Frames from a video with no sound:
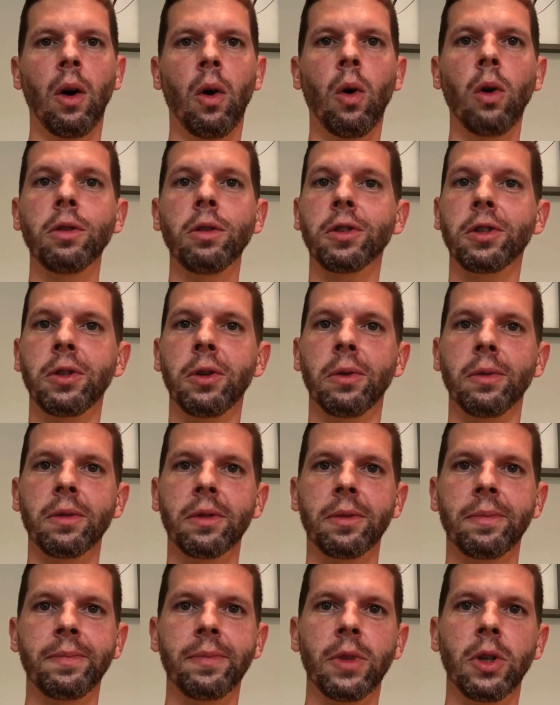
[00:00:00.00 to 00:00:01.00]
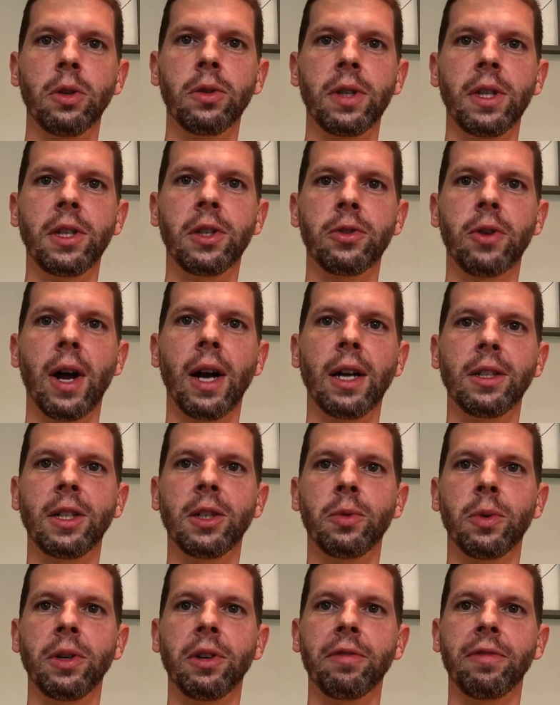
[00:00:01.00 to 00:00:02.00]
Older students, use these
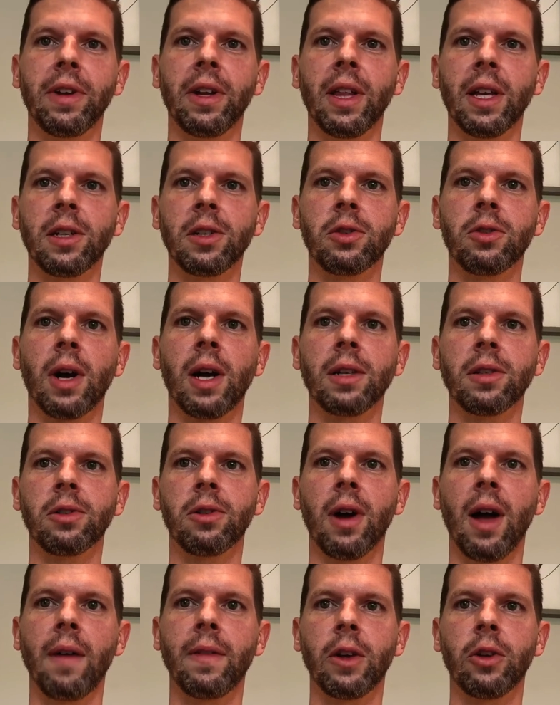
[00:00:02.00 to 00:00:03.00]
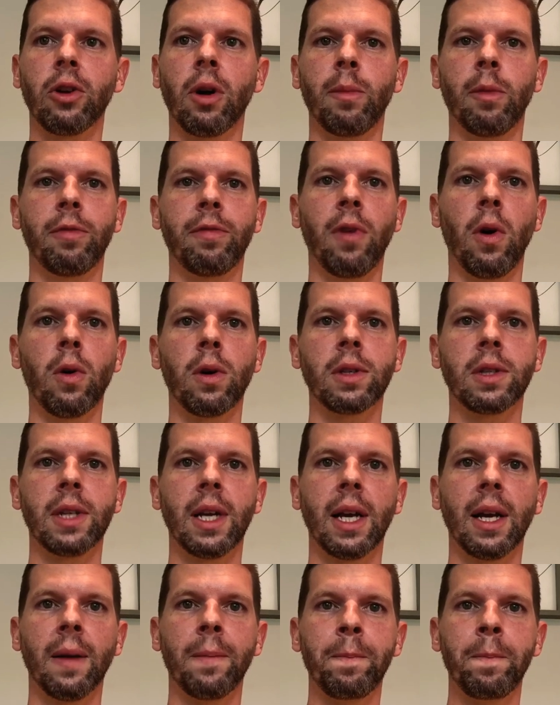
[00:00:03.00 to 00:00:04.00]
strategies when you're feeling stressed or having trouble
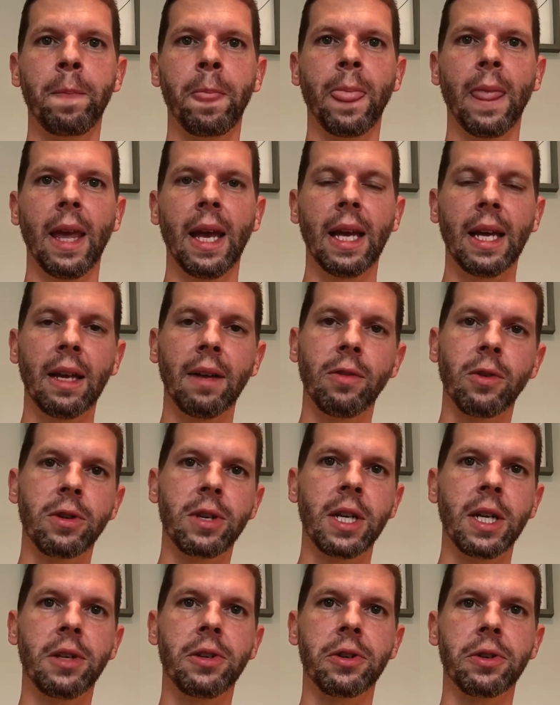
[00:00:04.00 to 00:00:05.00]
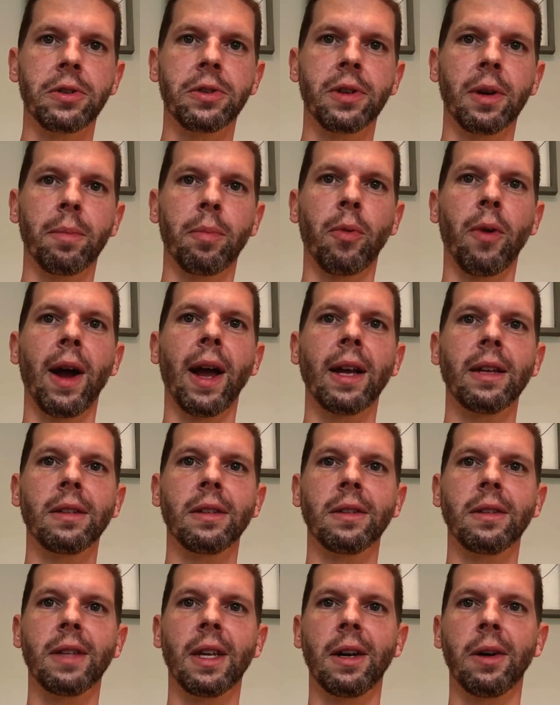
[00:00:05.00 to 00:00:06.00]
focusing, and give your teachers a break
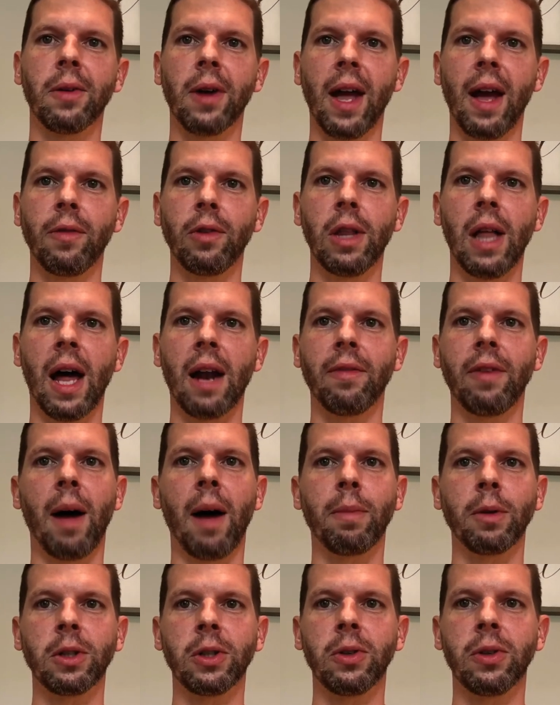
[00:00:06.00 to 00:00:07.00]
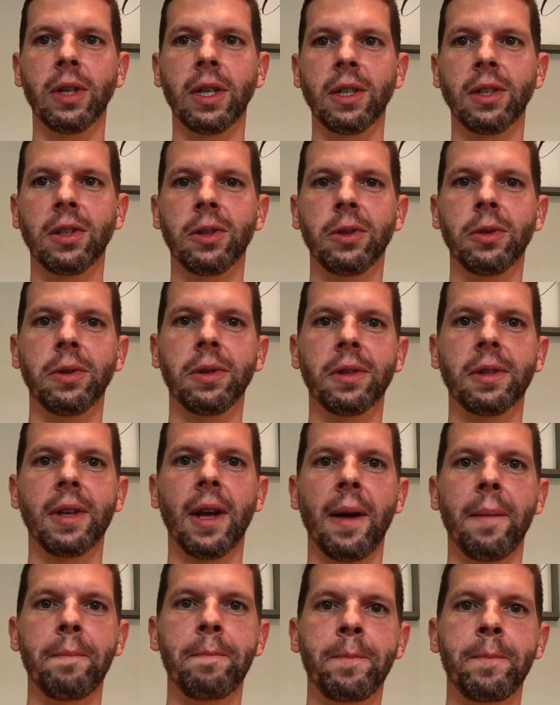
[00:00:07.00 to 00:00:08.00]
since they don't have a lot of opportunities to do the
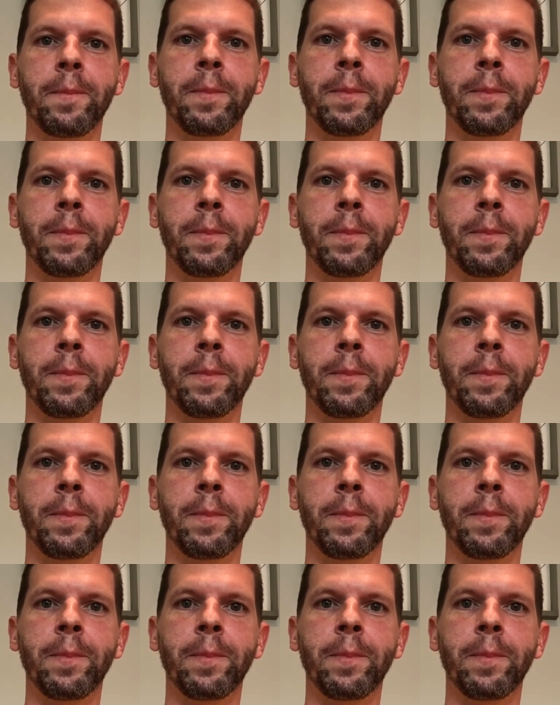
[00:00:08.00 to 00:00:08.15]
same.